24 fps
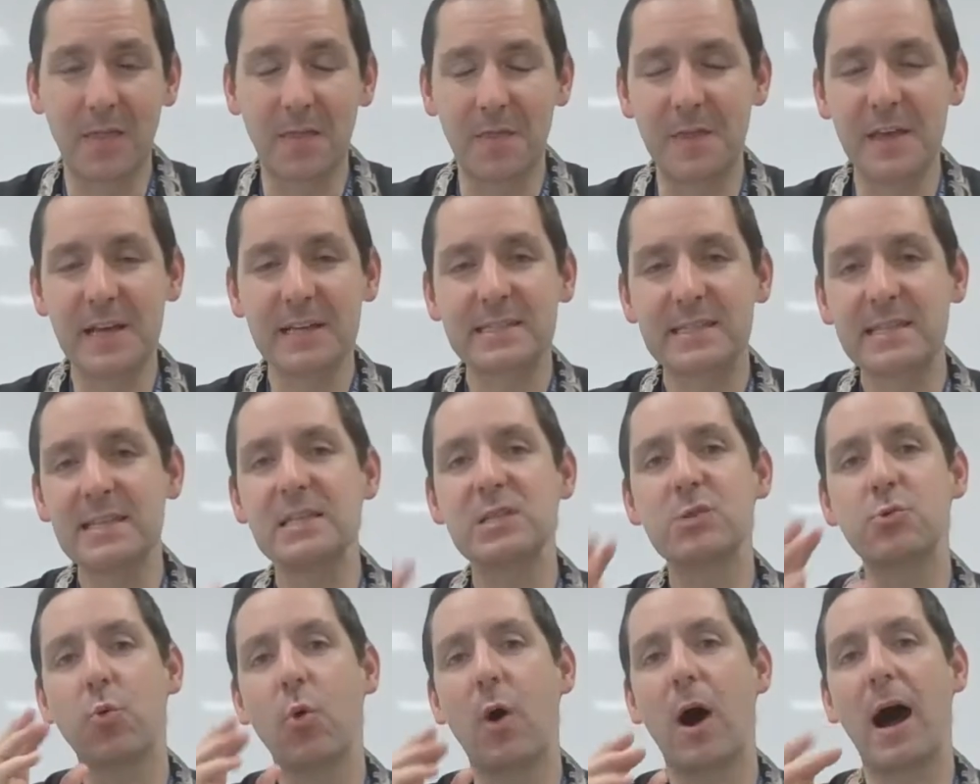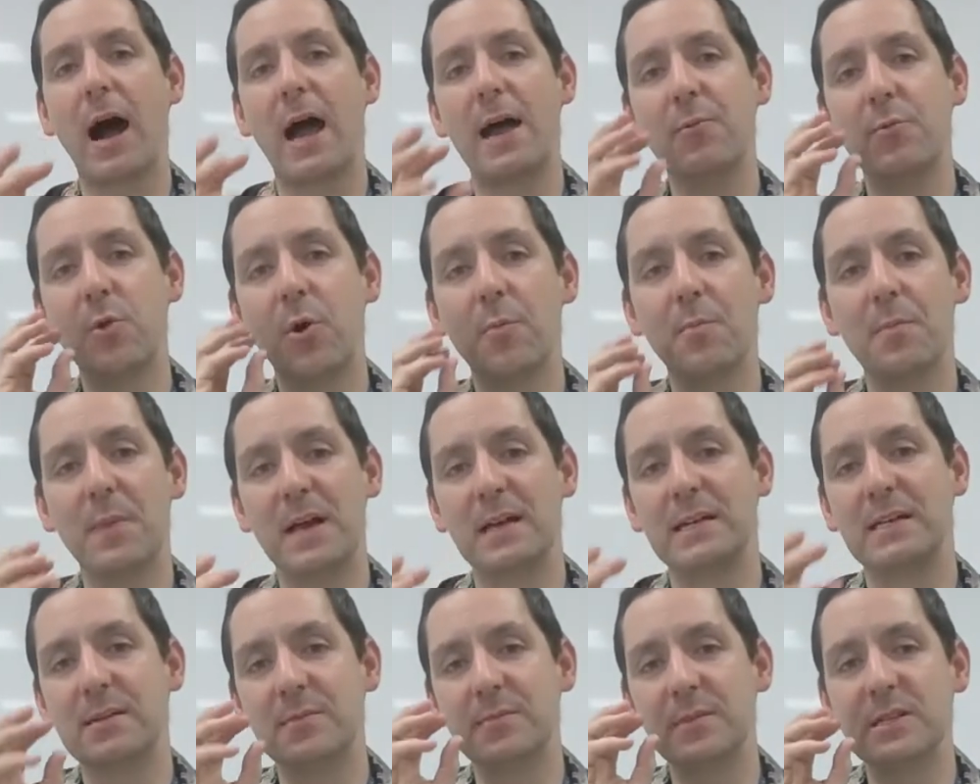This is why
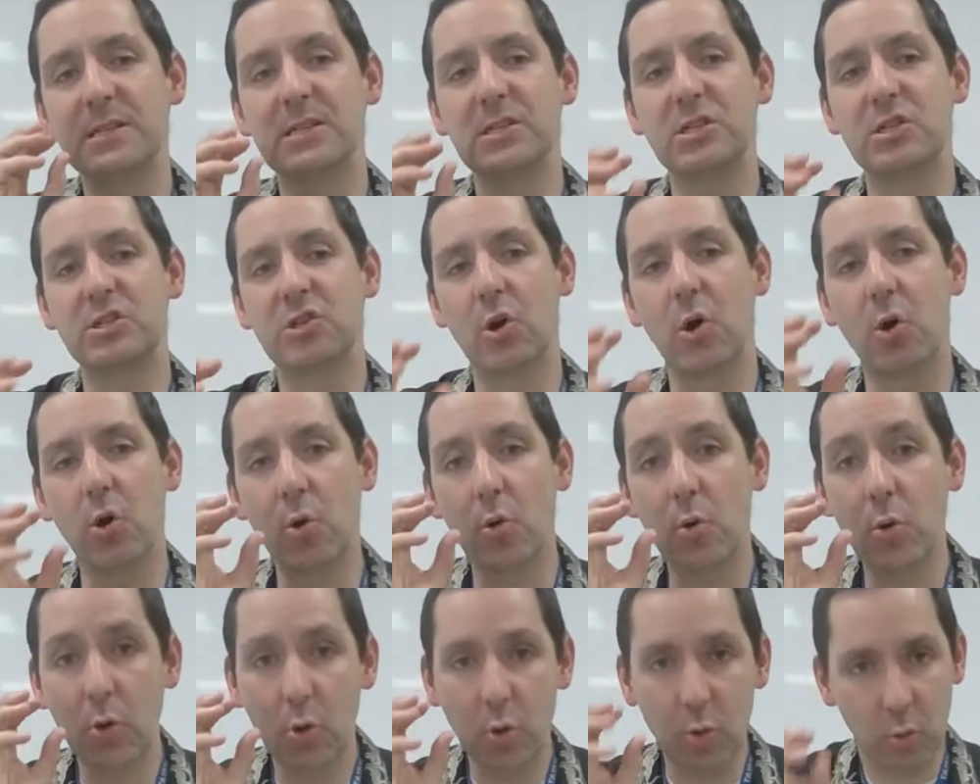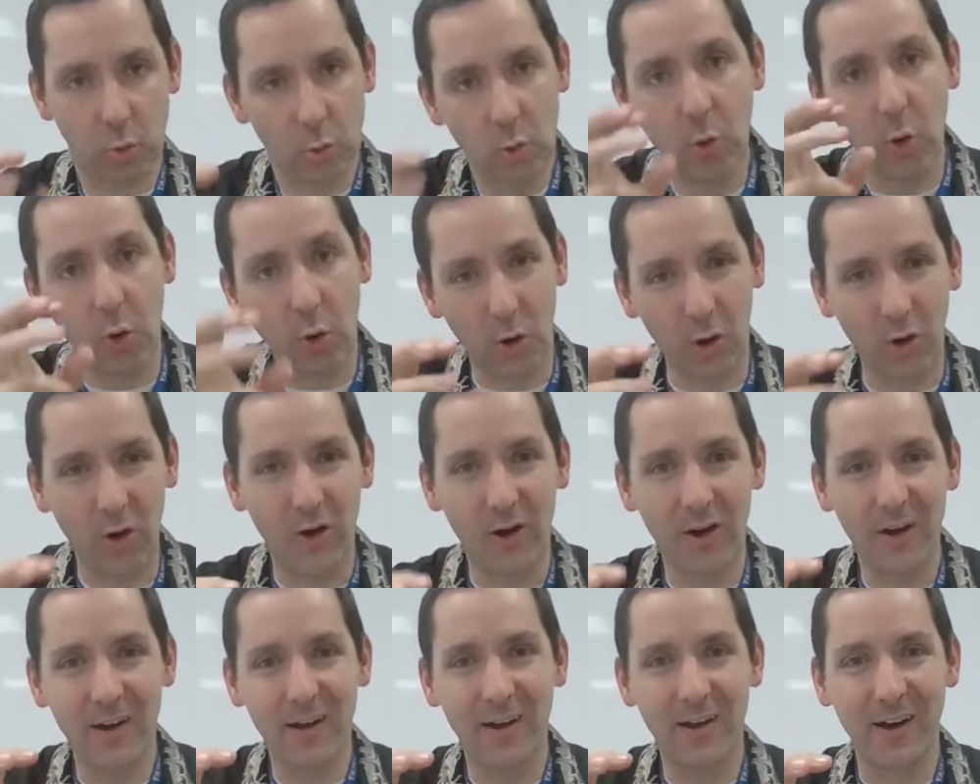momentum is so cool.
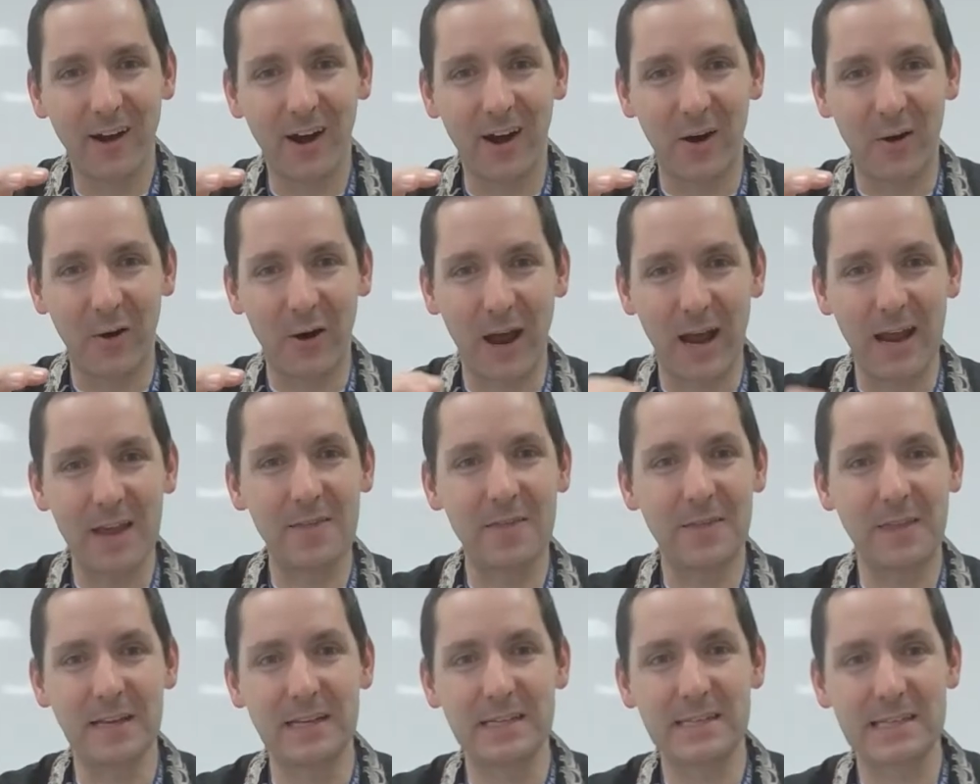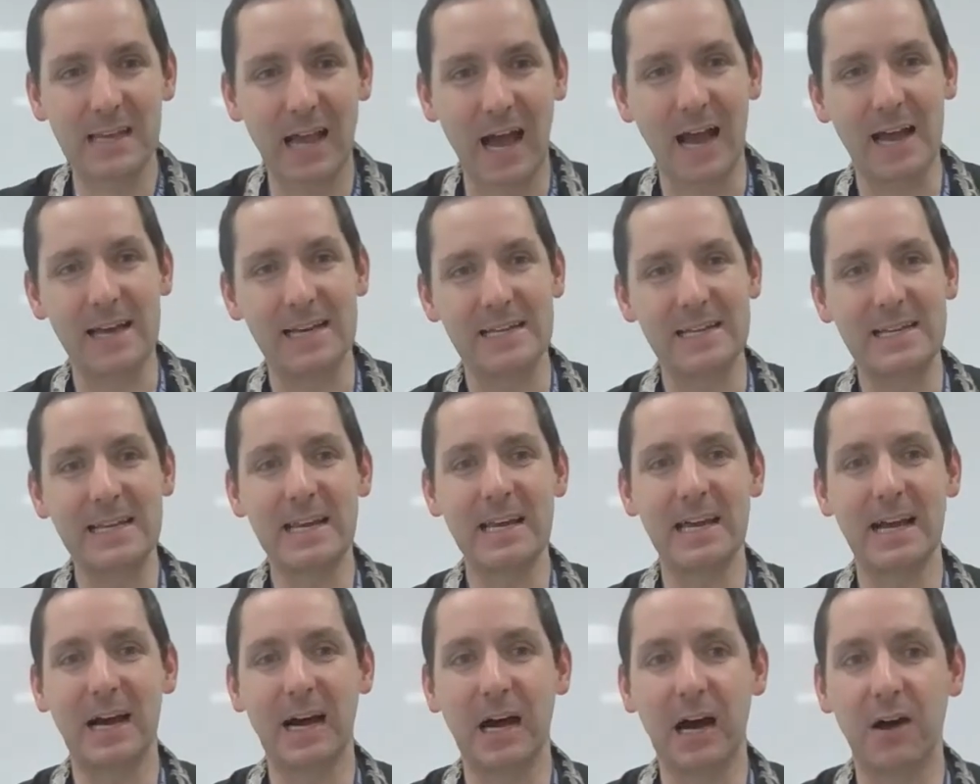All right, this
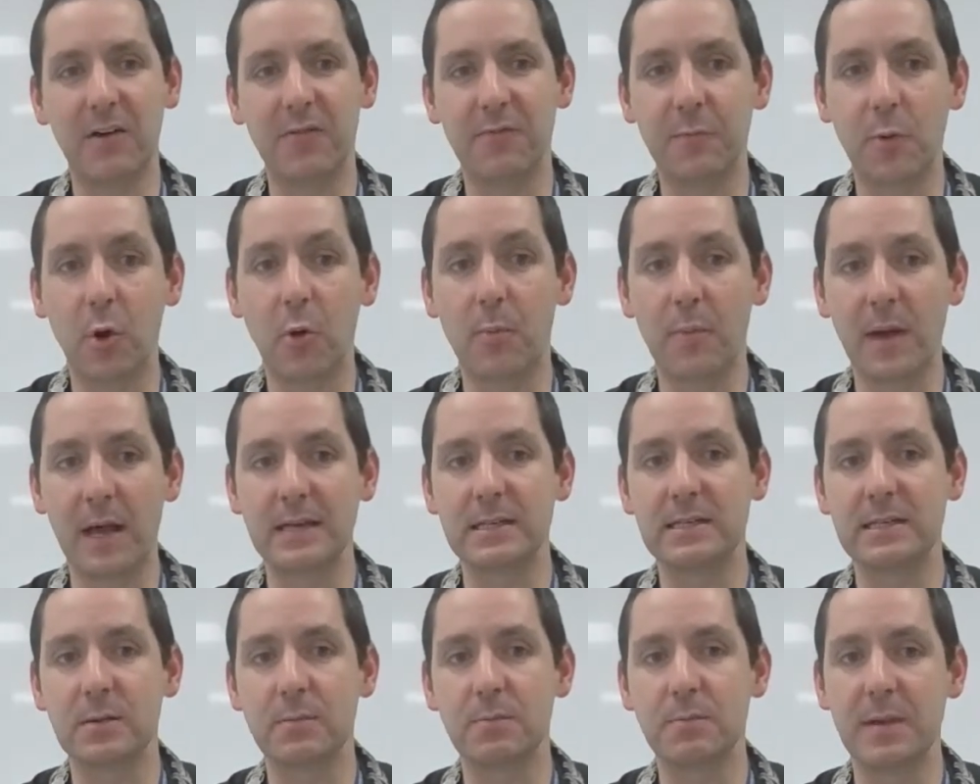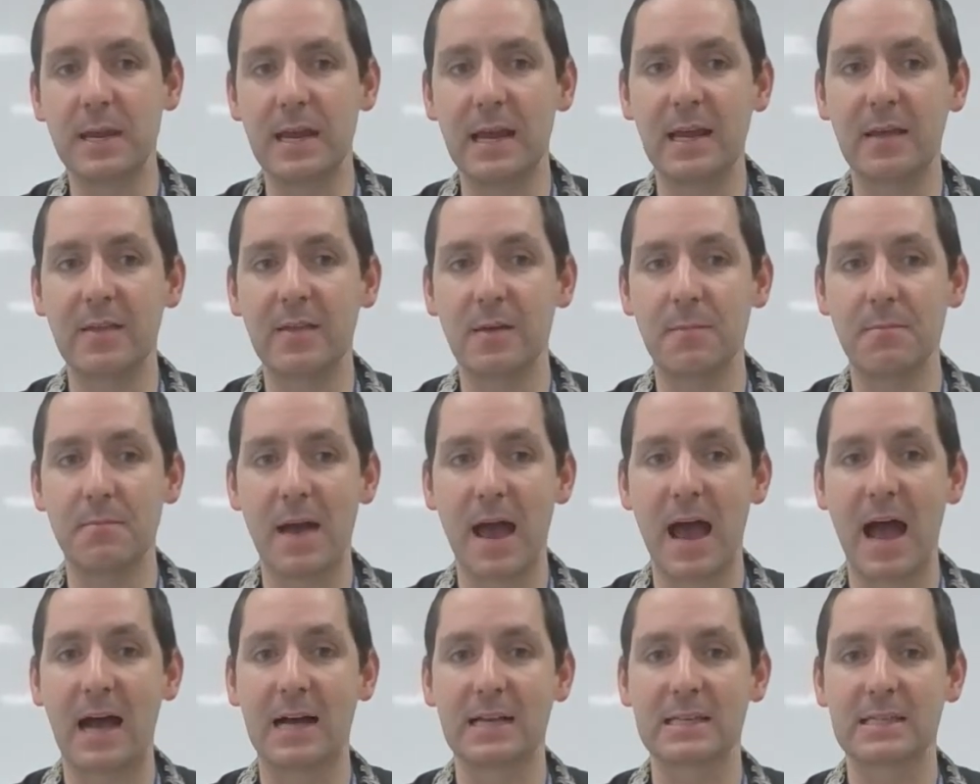idea of momentum being the
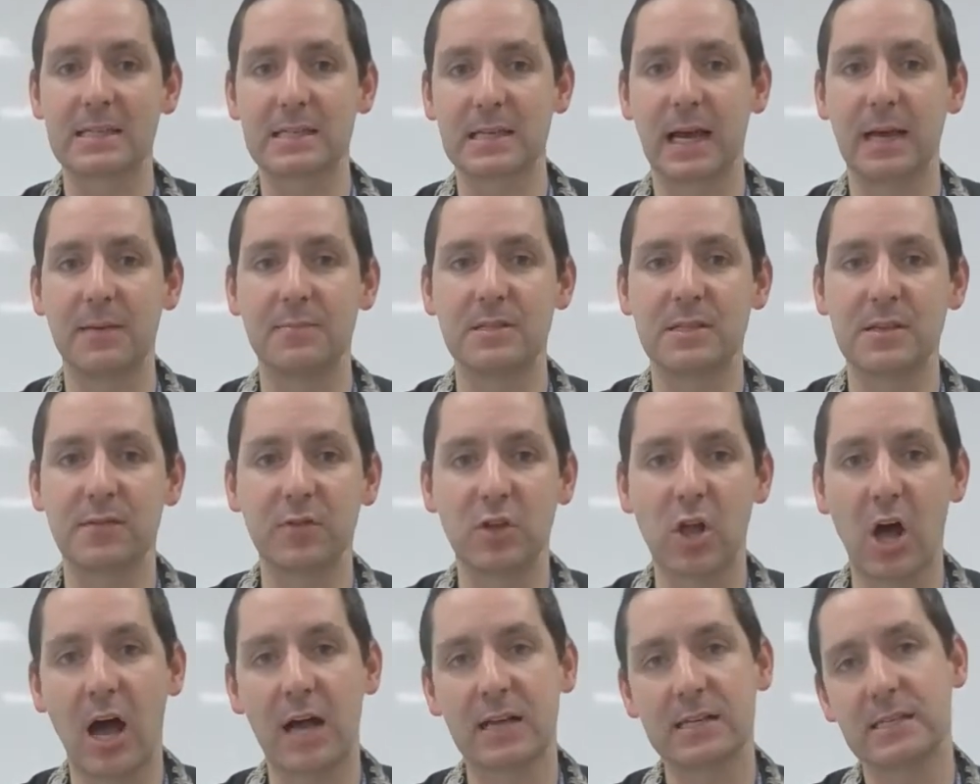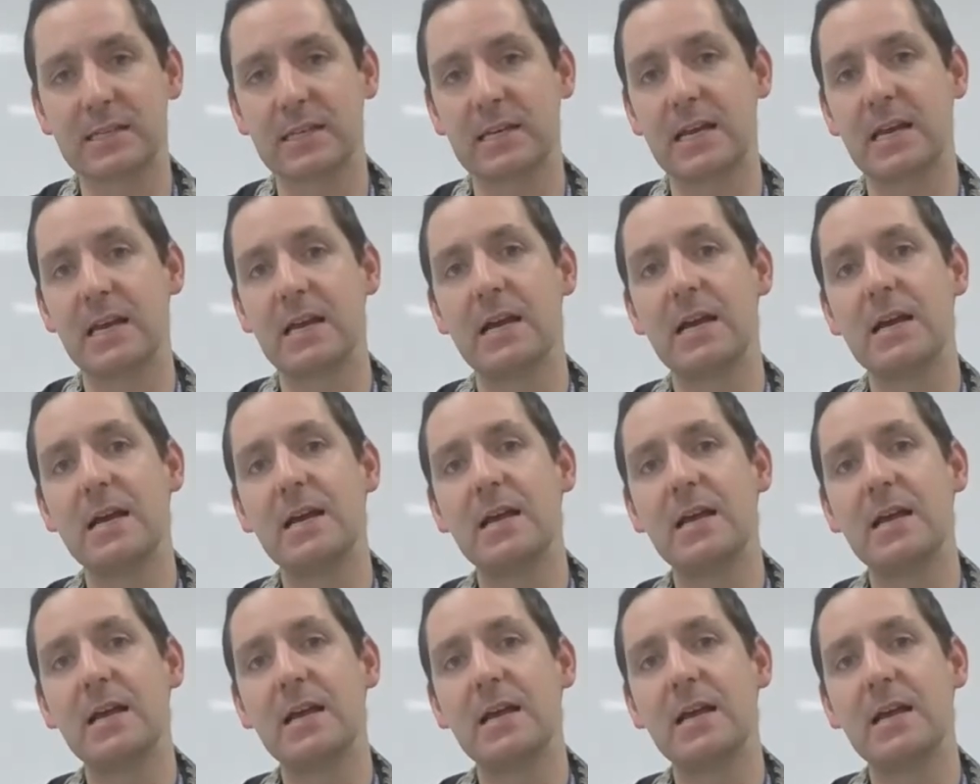mass times the velocity,